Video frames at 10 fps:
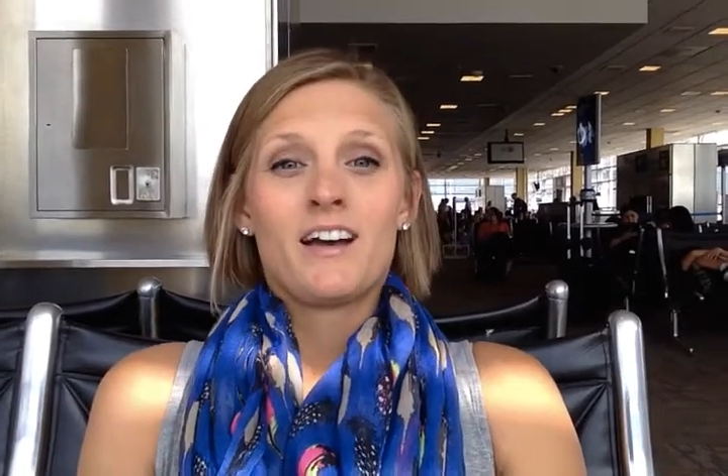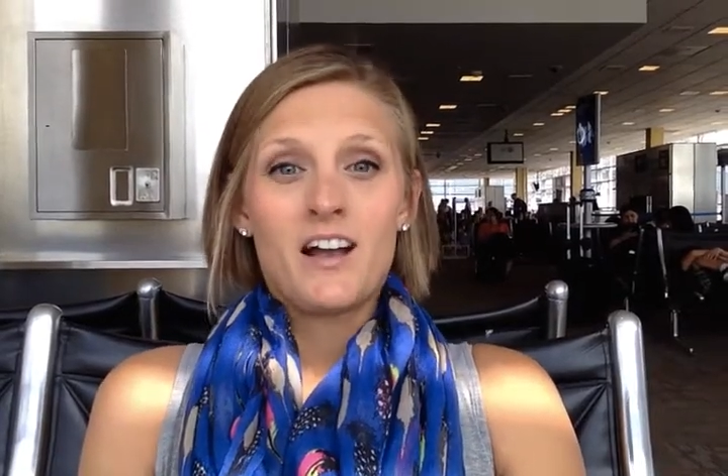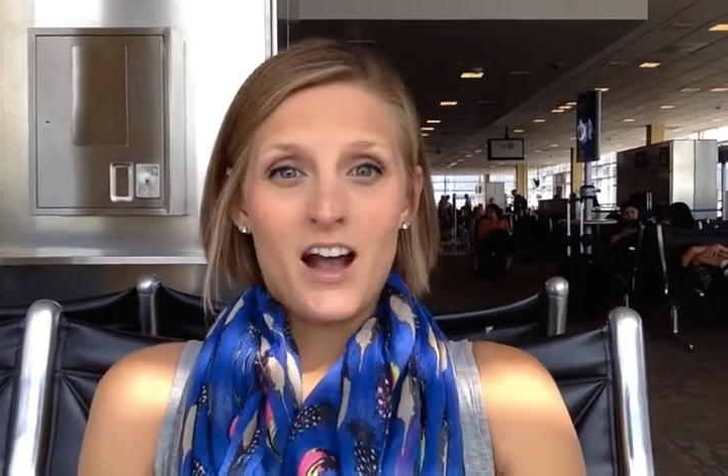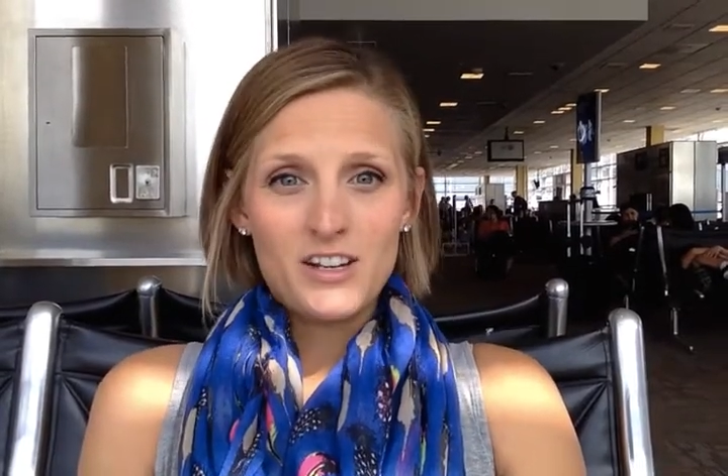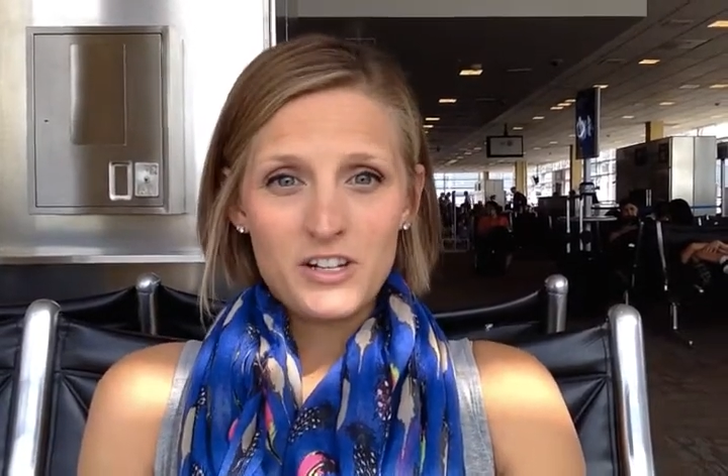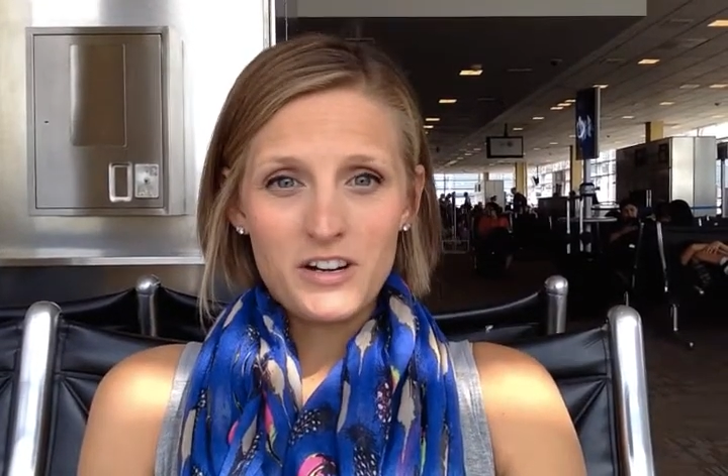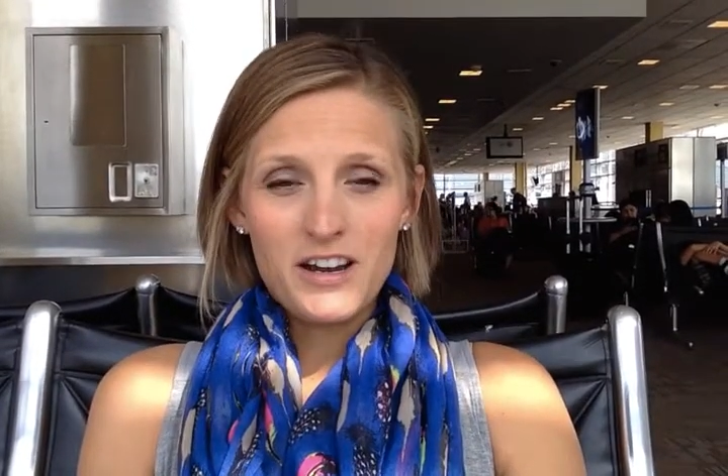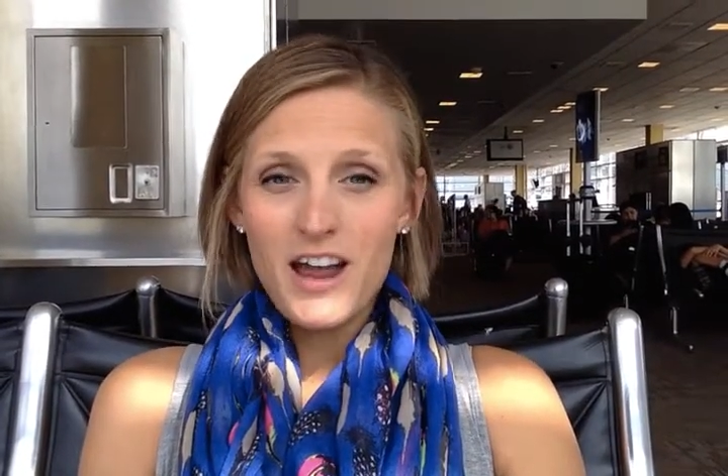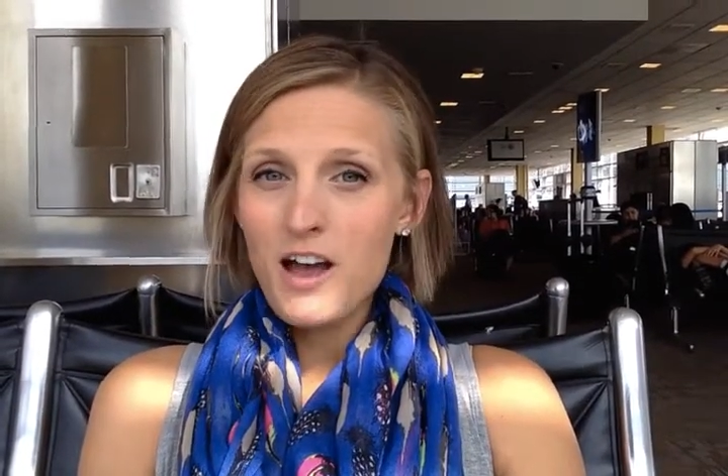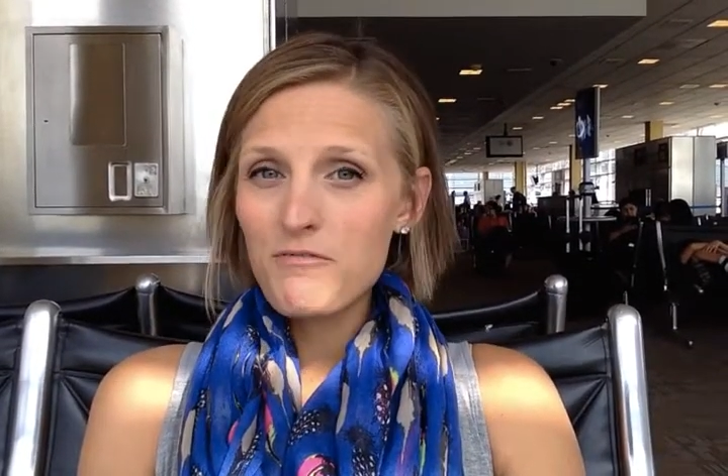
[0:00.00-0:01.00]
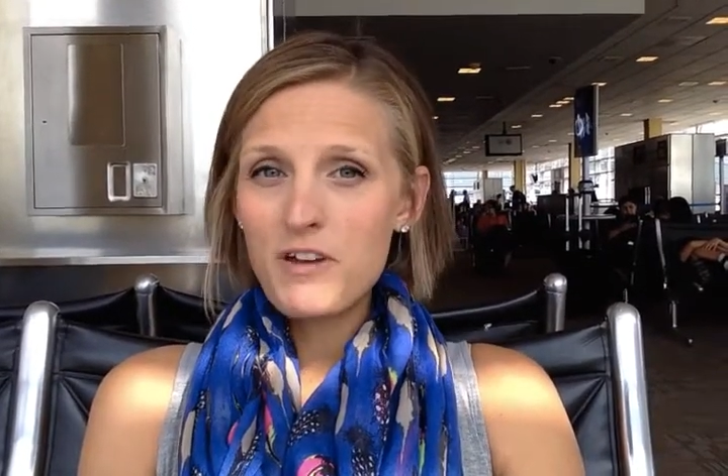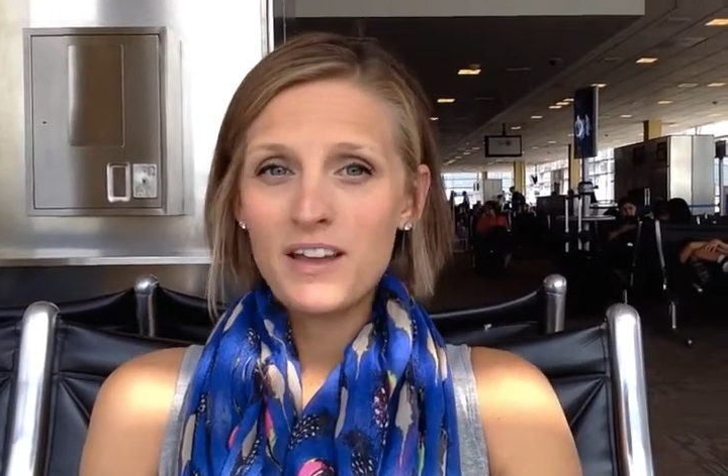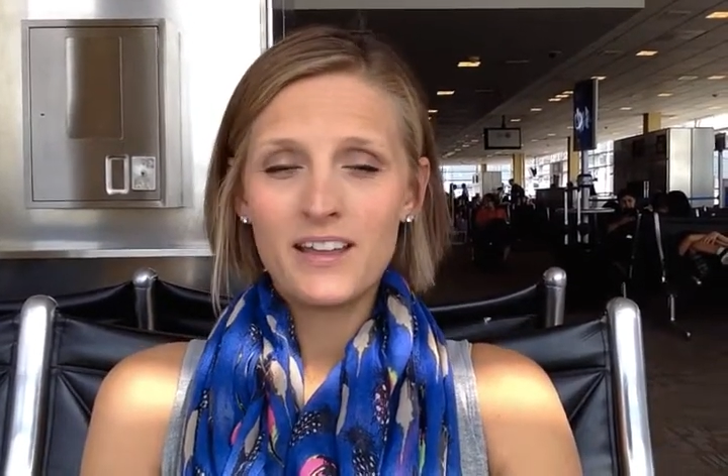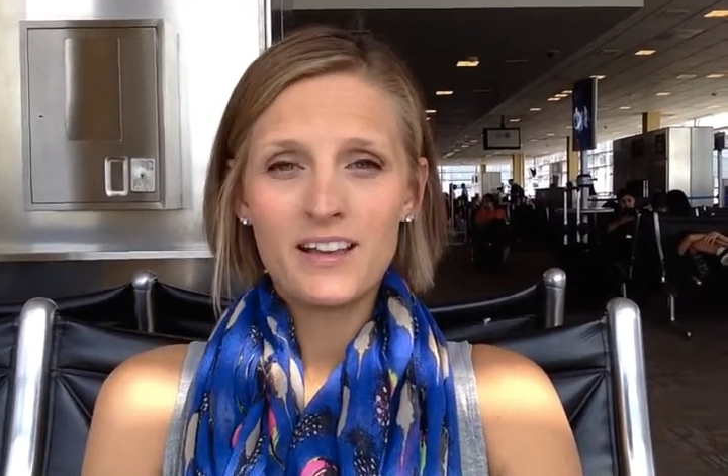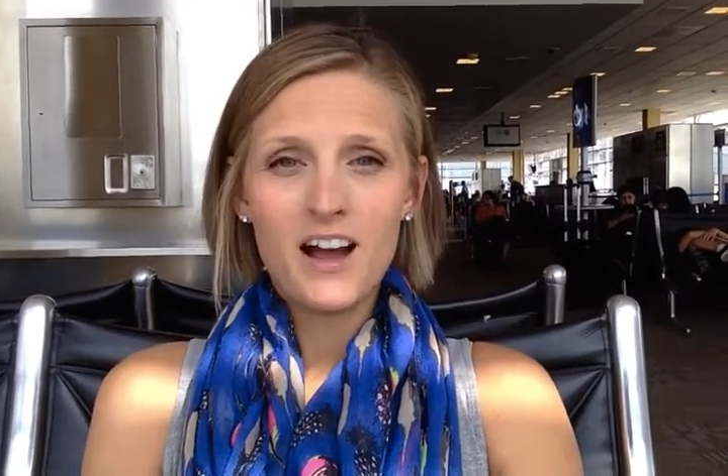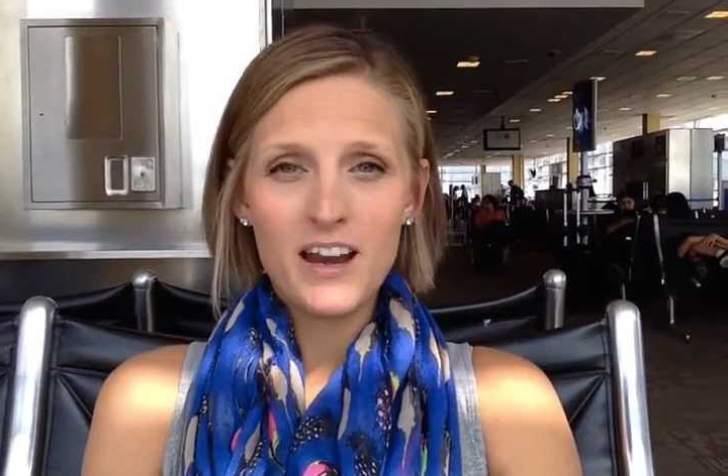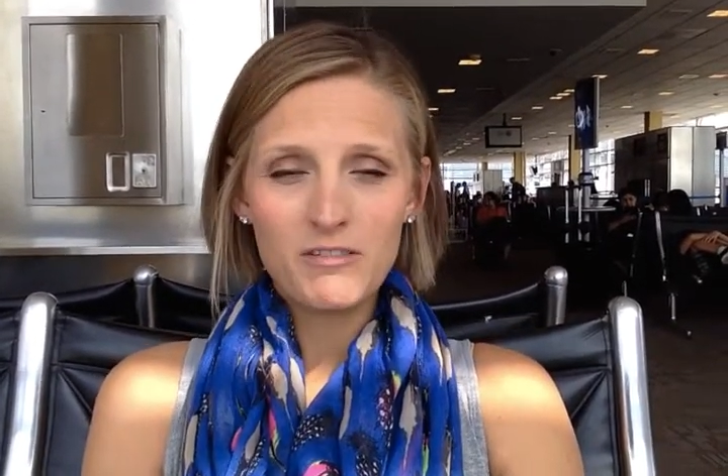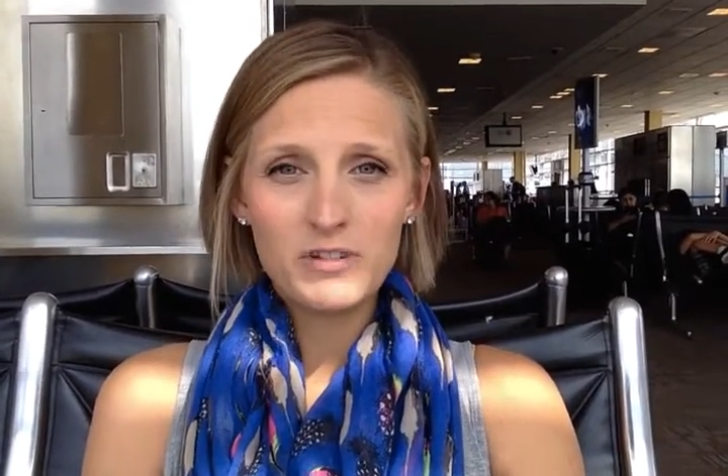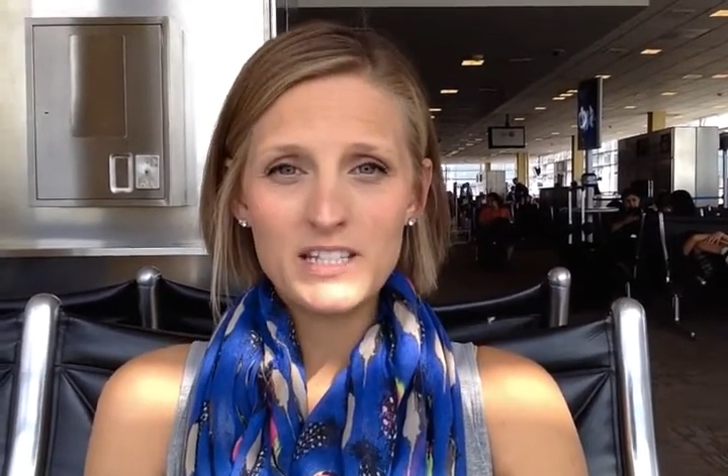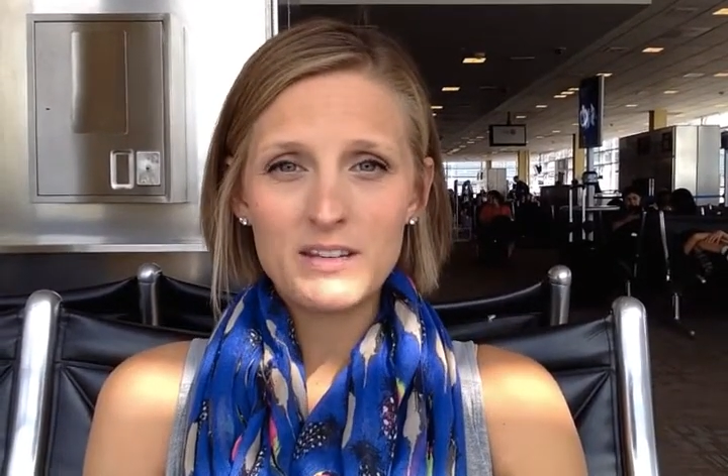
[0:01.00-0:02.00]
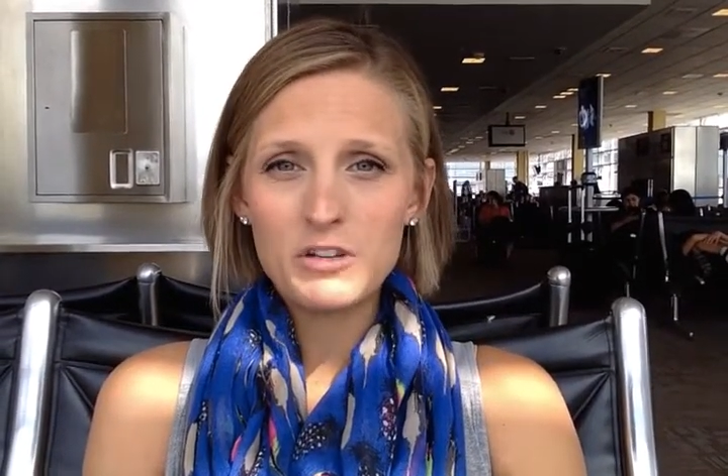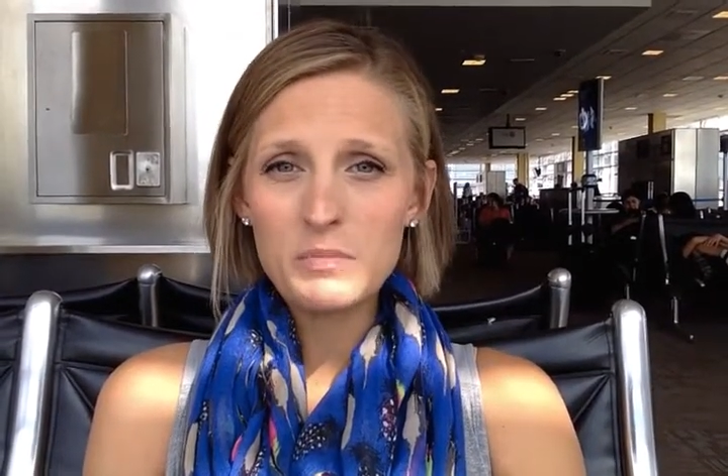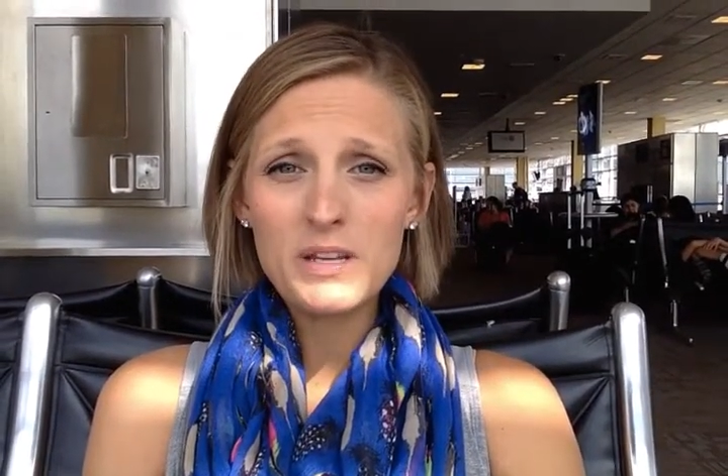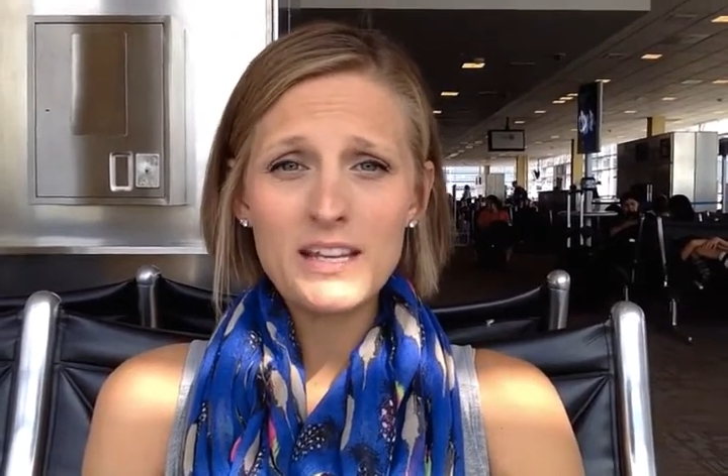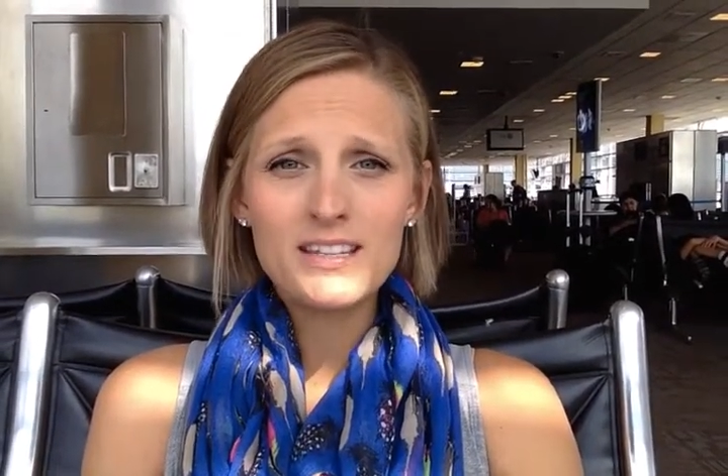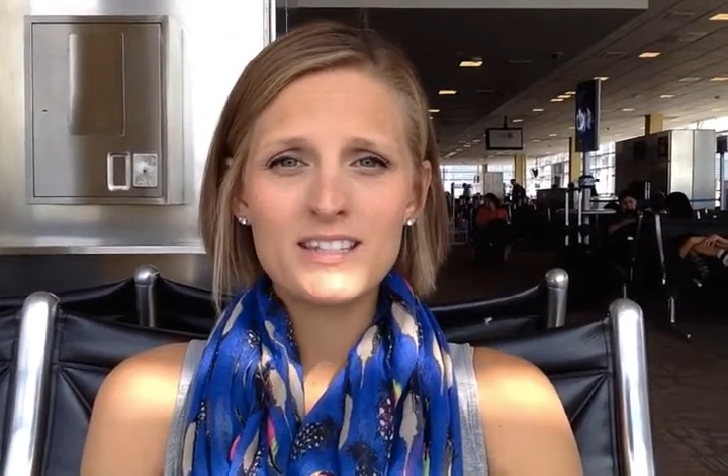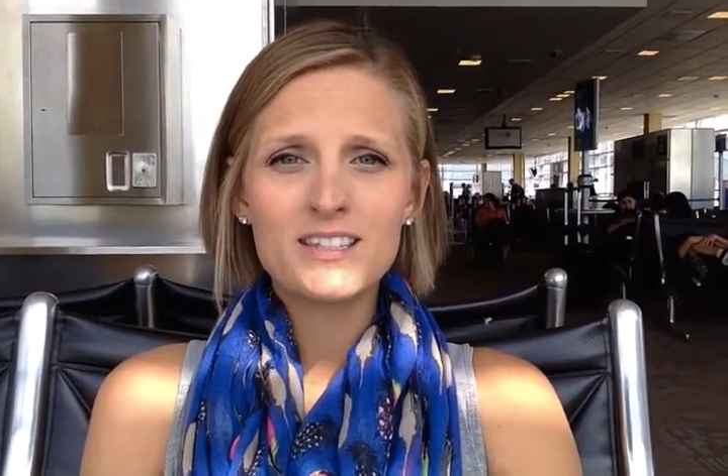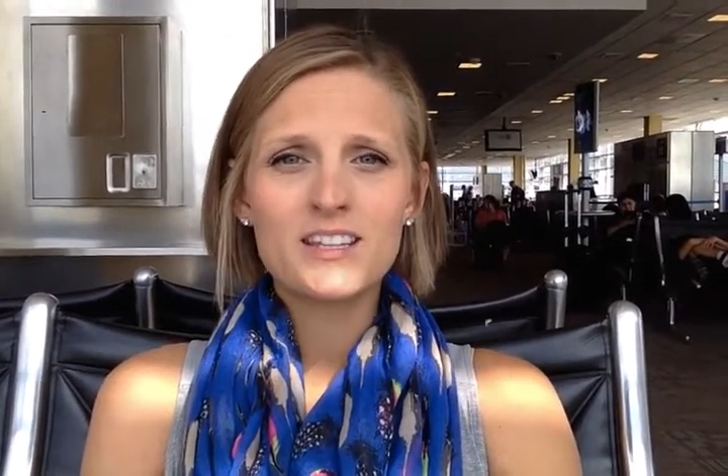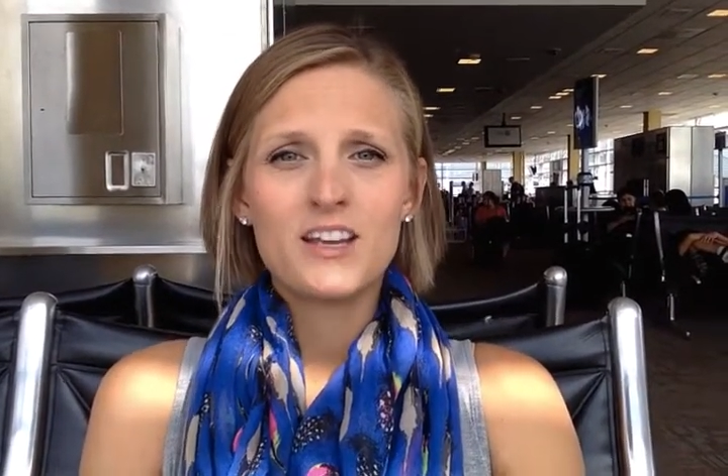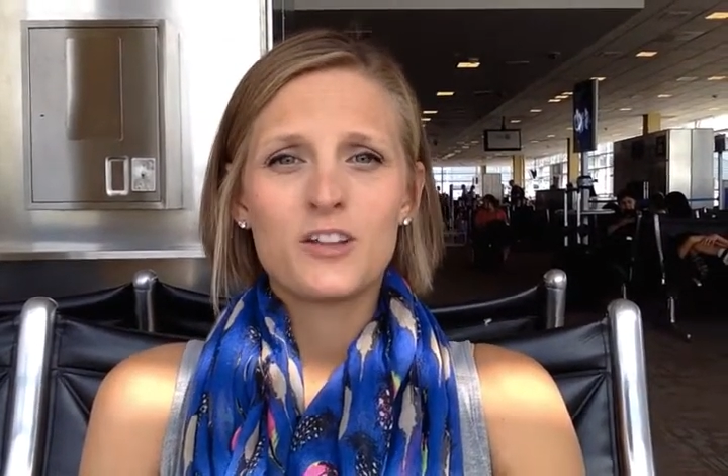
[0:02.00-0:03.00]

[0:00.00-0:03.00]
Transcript: God, you're enough. God, I receive your peace.